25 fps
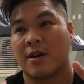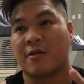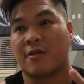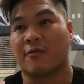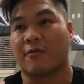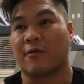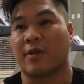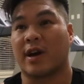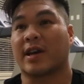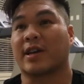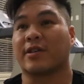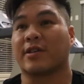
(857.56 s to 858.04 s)

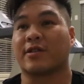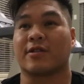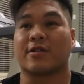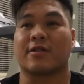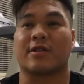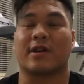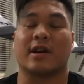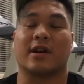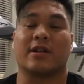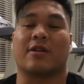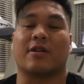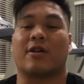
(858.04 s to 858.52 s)

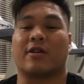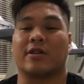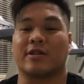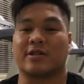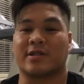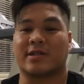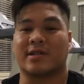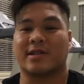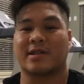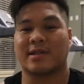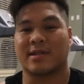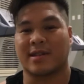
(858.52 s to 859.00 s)
regular
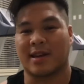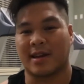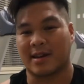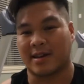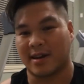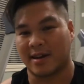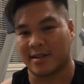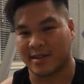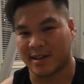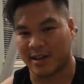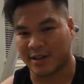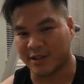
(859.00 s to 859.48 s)
L-arginine, like
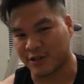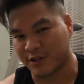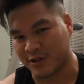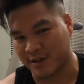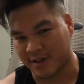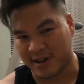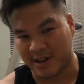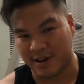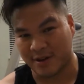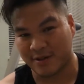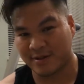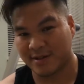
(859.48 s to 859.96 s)
cut that
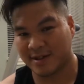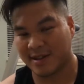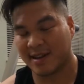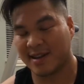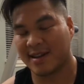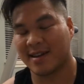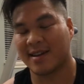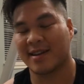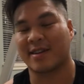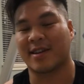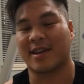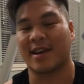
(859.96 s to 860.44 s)
shit out,
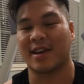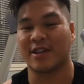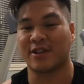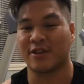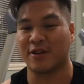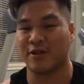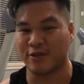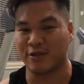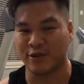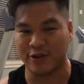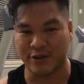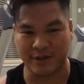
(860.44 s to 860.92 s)
okay,
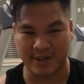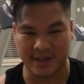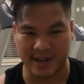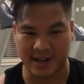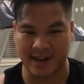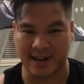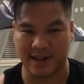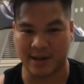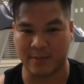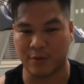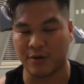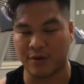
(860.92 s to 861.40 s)
don't use
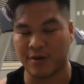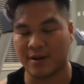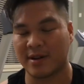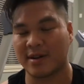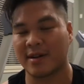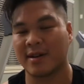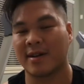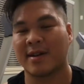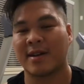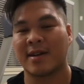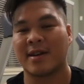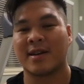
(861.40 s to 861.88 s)
that anymore.